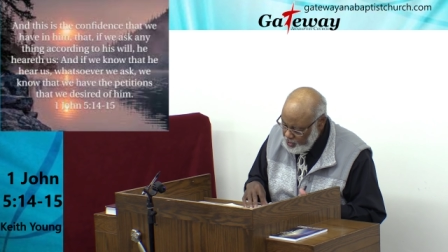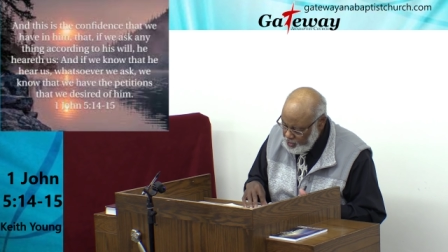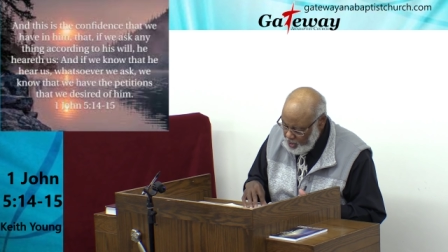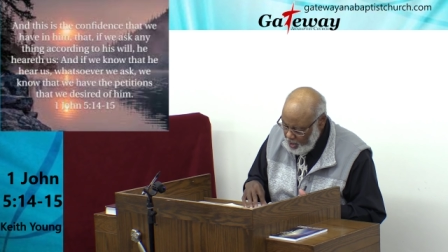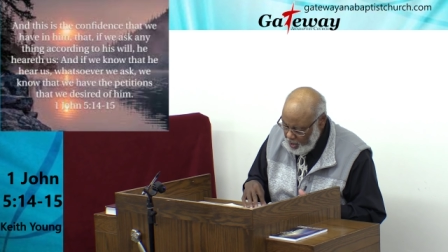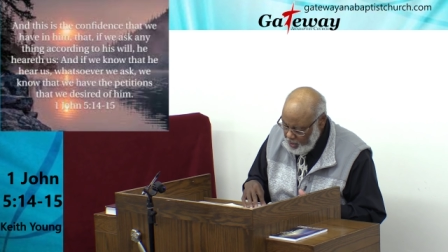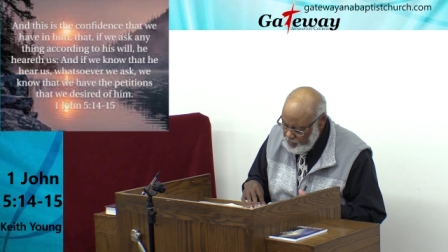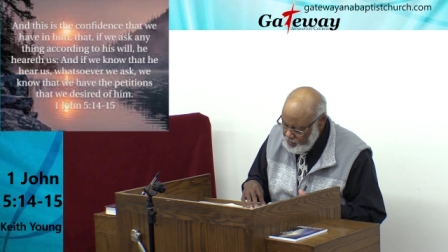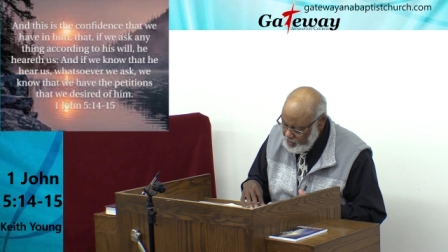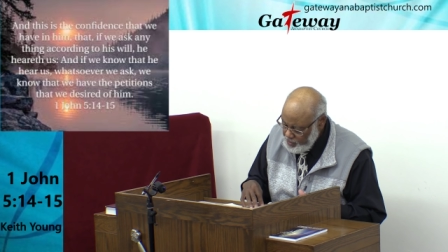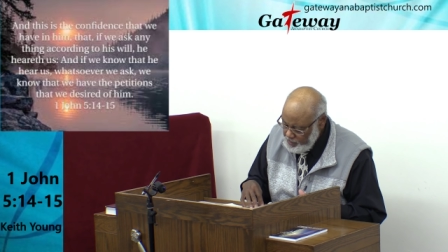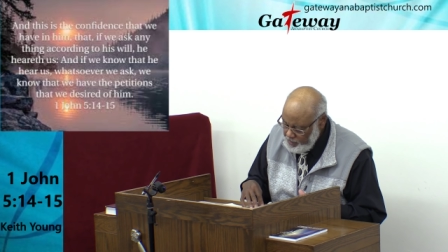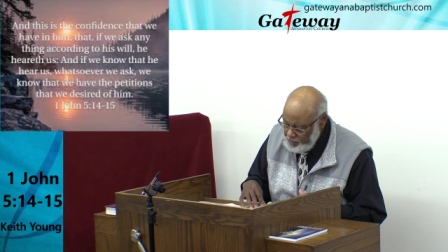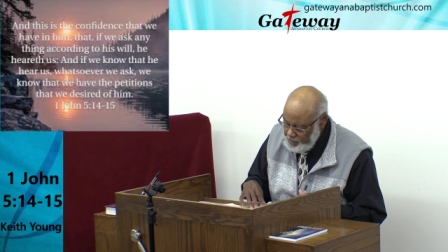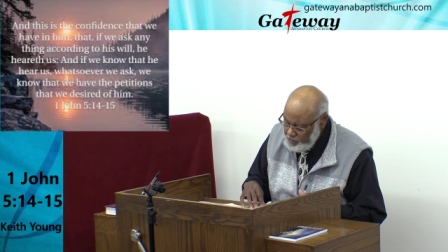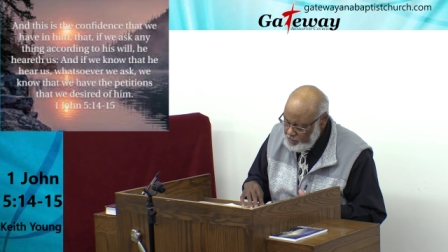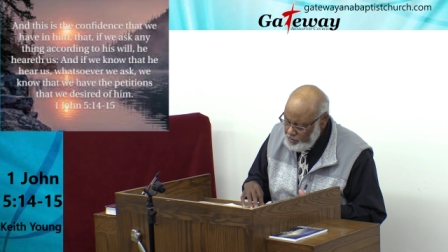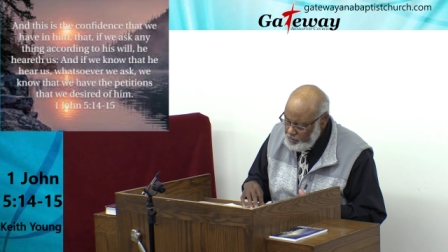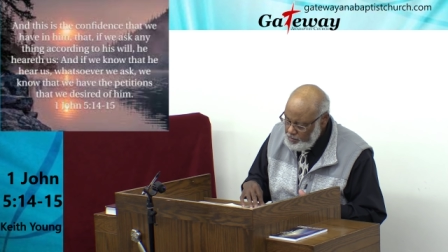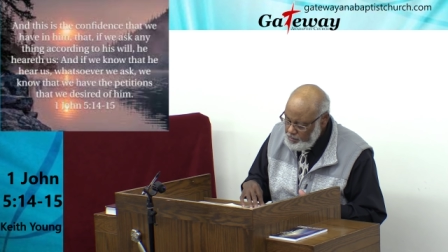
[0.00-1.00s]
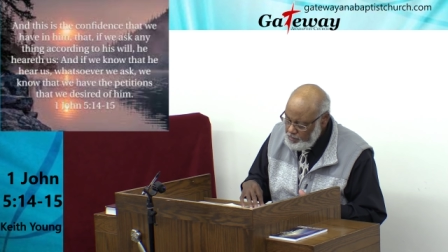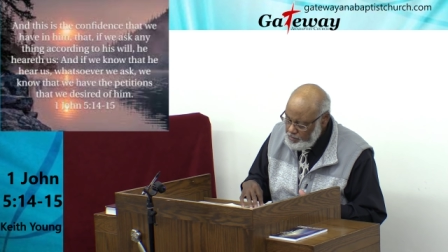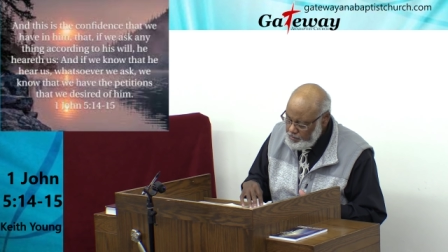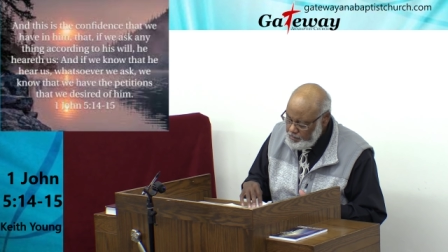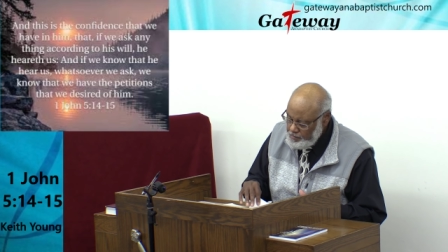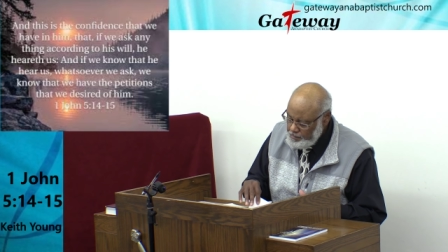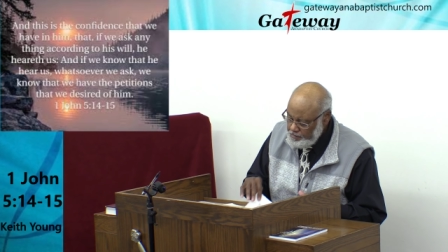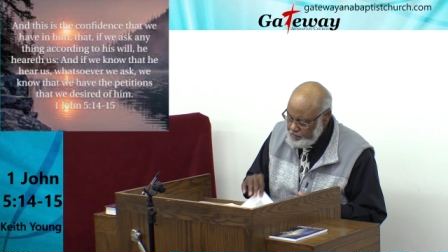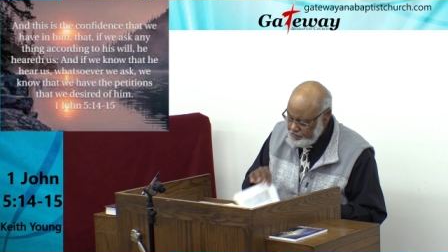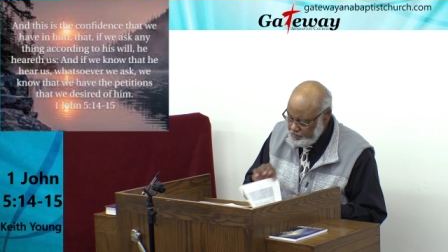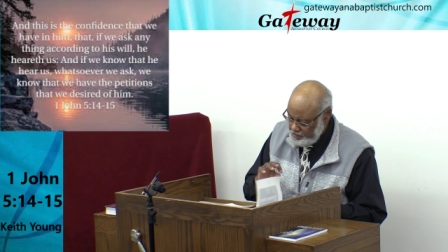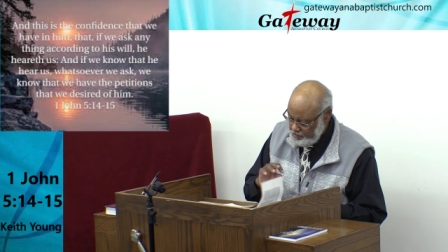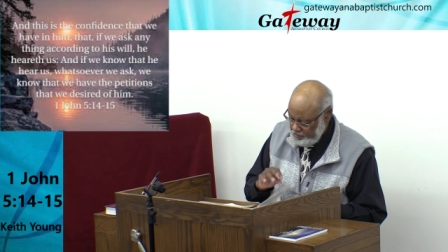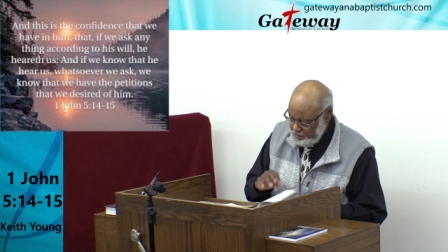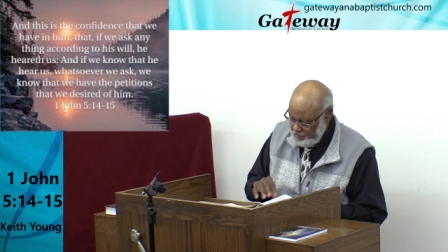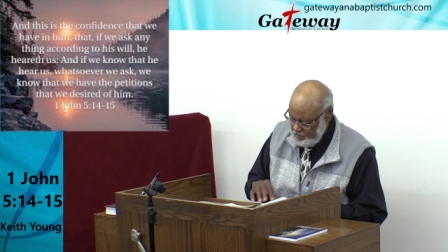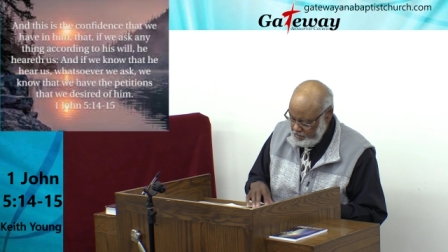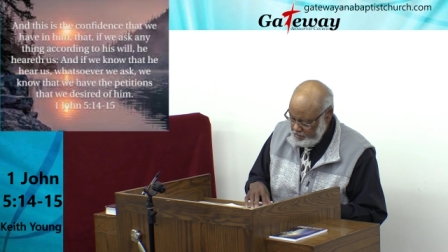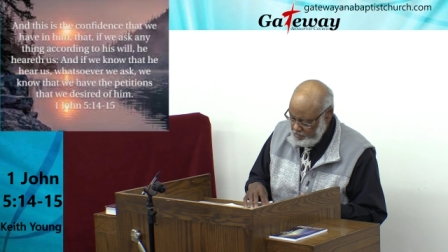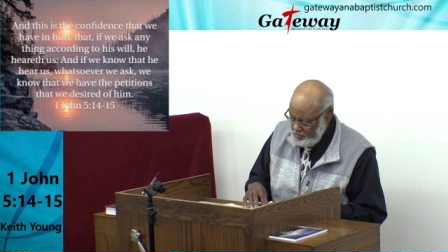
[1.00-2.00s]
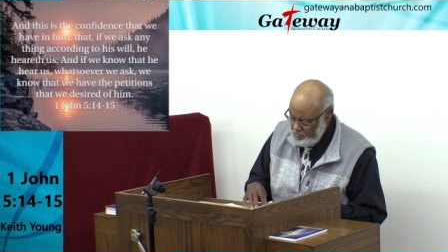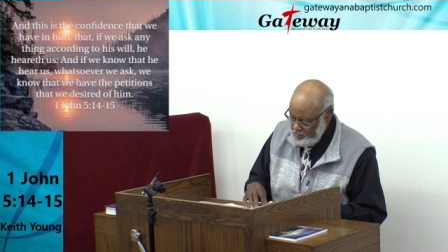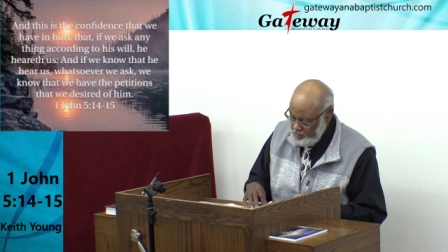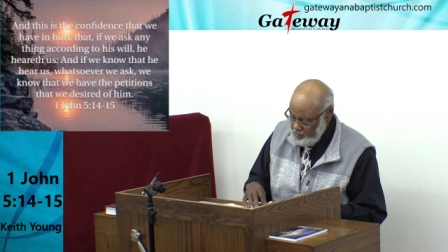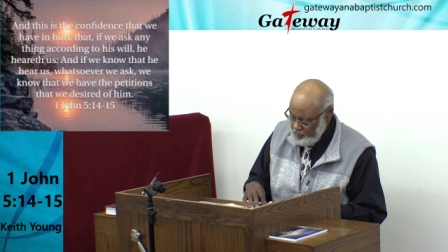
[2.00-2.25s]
church. Mm-hmm.